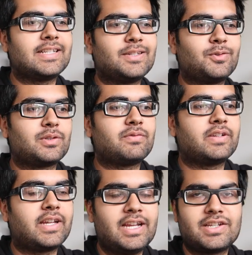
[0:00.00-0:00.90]
get a
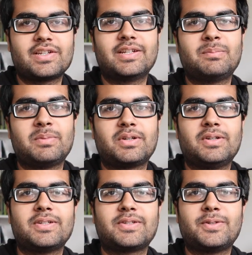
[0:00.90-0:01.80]
notification
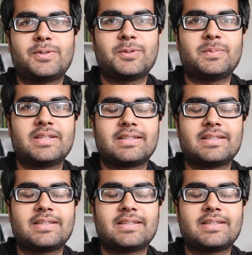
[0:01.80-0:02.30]
because YouTube